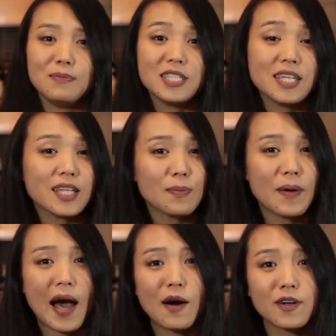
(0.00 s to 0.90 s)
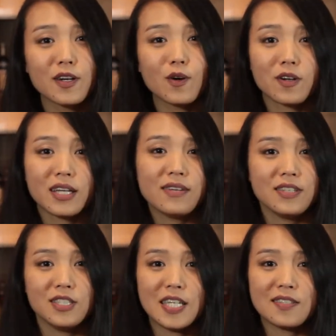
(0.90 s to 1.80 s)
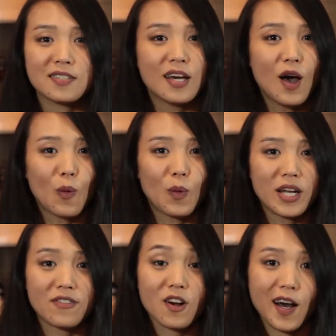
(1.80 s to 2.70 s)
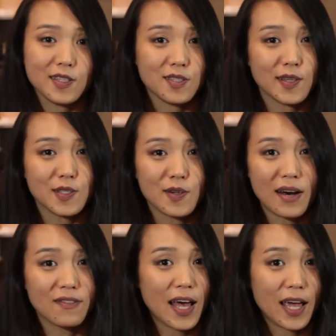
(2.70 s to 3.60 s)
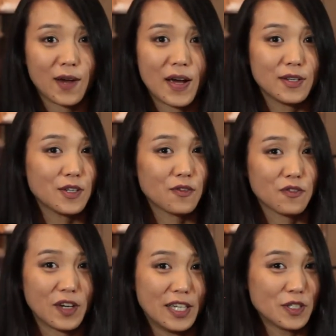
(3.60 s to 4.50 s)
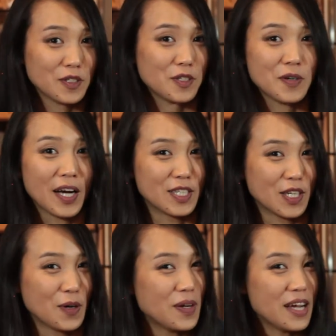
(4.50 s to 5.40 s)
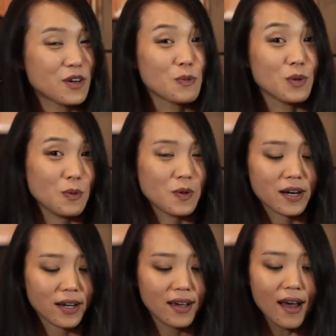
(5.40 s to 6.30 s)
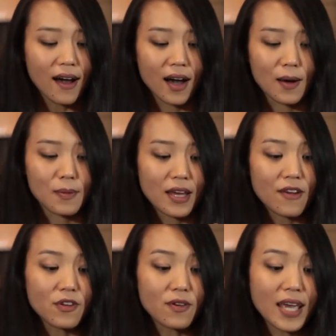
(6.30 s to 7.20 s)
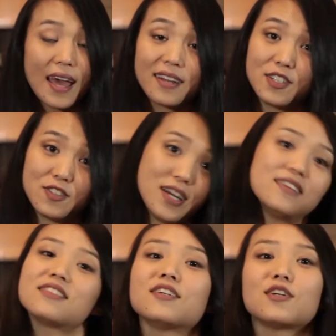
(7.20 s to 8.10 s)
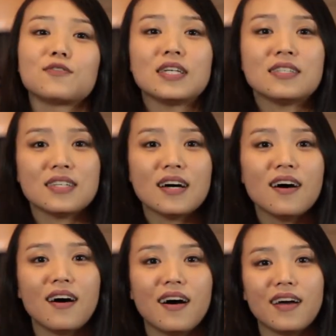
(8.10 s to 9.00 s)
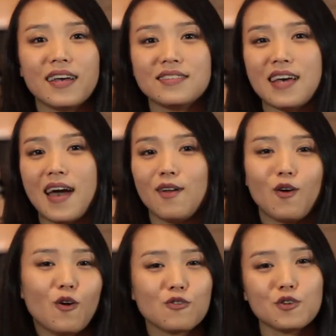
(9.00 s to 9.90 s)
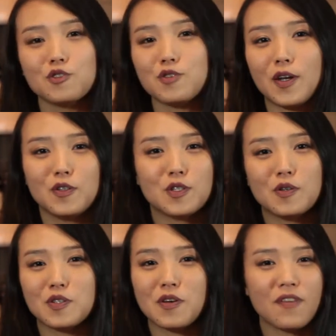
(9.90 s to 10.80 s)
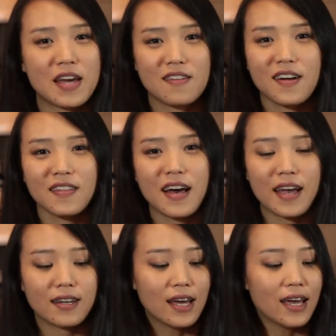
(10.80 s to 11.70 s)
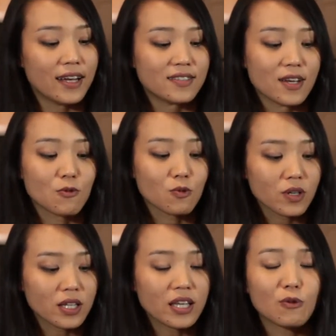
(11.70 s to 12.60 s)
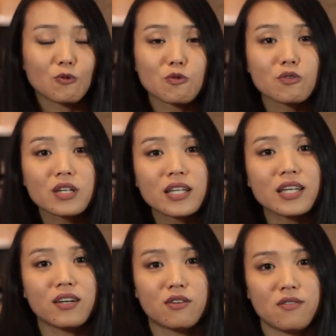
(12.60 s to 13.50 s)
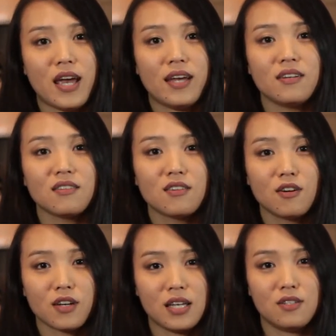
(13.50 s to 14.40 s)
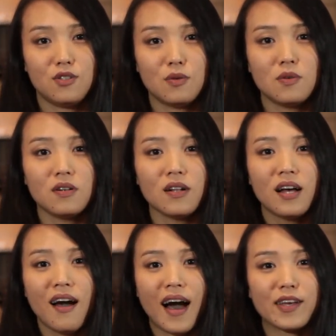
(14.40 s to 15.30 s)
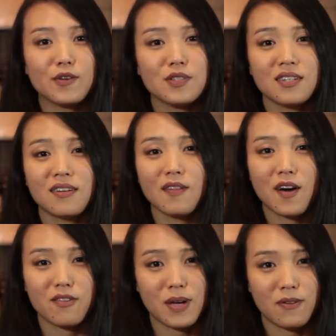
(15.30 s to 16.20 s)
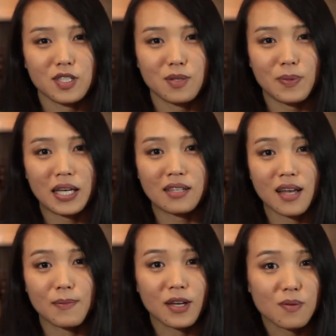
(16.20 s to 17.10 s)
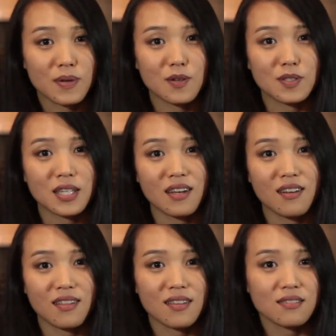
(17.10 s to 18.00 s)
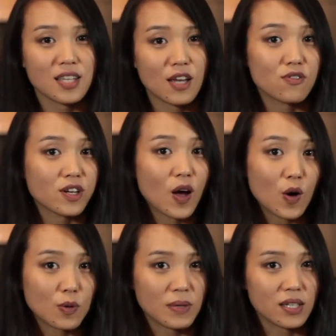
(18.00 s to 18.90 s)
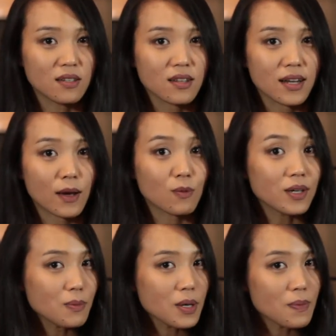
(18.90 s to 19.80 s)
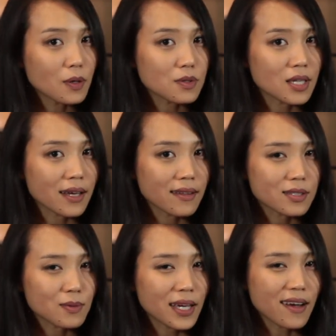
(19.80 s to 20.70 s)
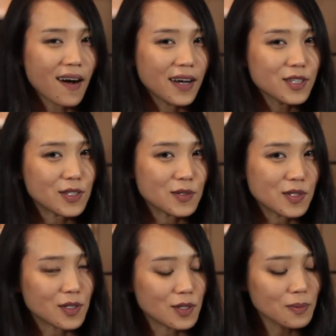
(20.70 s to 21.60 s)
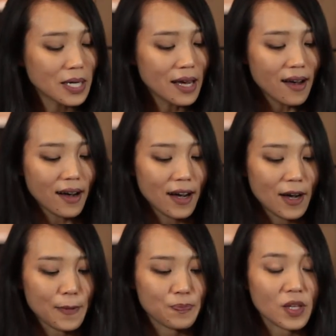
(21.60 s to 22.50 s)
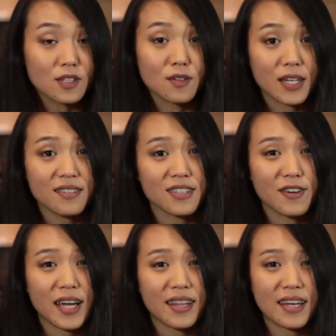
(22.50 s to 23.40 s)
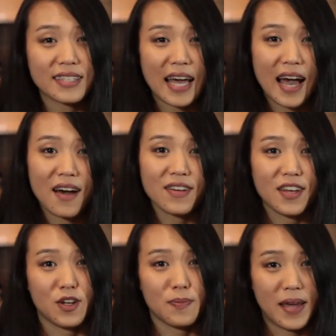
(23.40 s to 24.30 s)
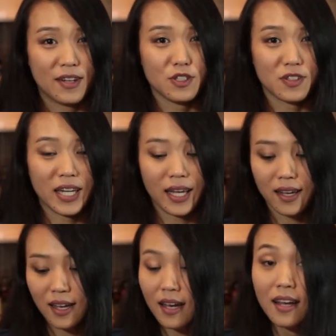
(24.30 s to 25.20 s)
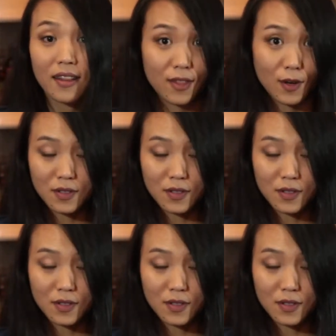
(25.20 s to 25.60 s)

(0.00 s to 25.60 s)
chili powder, or even just whatever hot sauce you have lying around in your fridge, or sriracha or whatever will work. If you can get your hands on Harissa, it's at Whole Foods, Trader Joe's, you can find it online. It's a really, really great cooking tool. I use it in a lot of my recipes. I'm going to be using it in the savory oatmeal that I will be posting this week on YouTube. So it is a great thing to have in your pantry. Those